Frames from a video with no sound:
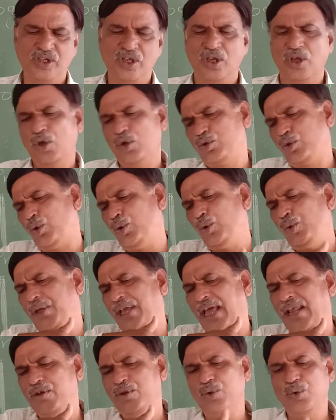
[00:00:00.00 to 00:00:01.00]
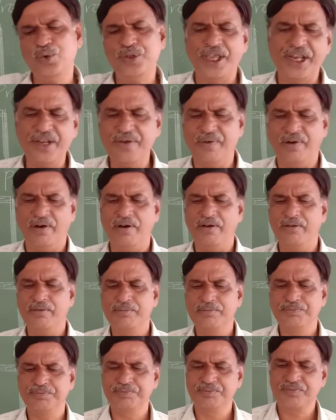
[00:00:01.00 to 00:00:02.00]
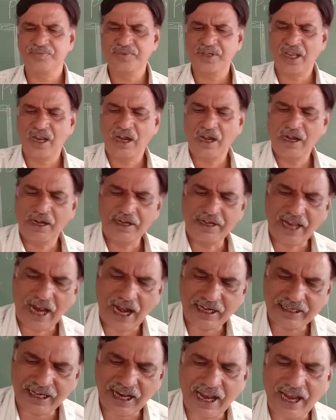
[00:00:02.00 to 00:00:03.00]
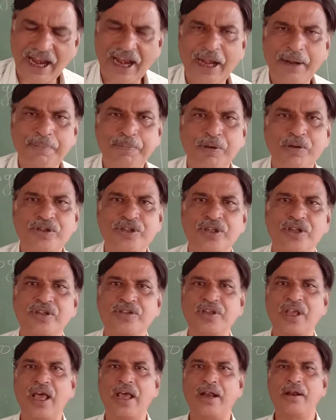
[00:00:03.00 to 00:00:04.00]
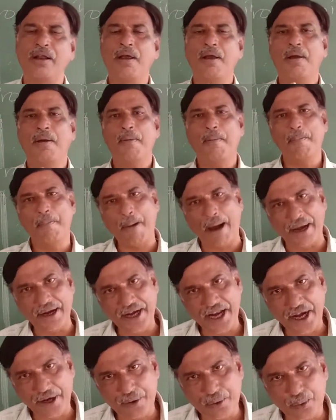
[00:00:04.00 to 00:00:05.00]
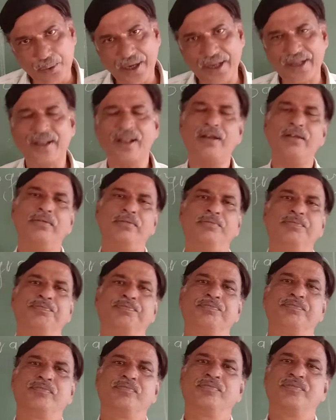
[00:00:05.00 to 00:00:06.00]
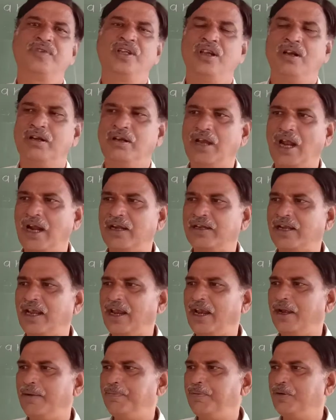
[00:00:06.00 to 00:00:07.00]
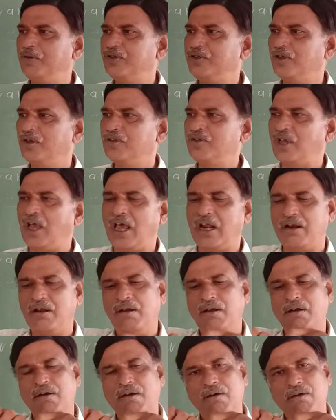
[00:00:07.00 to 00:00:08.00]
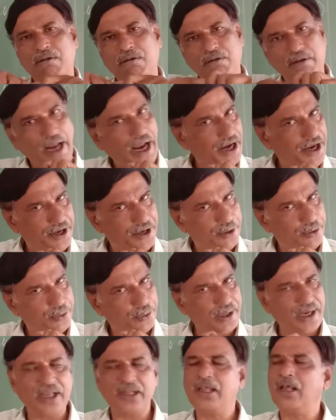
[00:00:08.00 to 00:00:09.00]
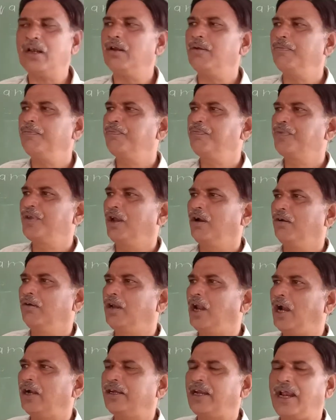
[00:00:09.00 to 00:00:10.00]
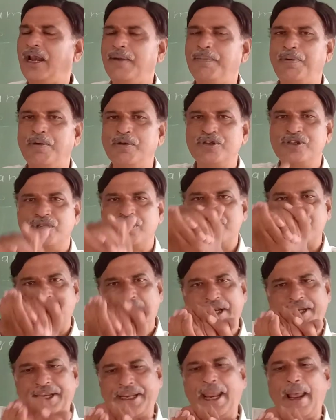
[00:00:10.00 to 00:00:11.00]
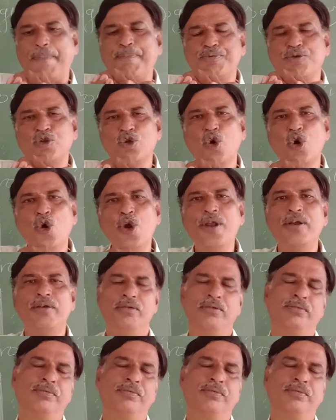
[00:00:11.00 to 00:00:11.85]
So you can use any word. Data and functions are binded together. Data and functions are tied together. Data and functions are capsuled.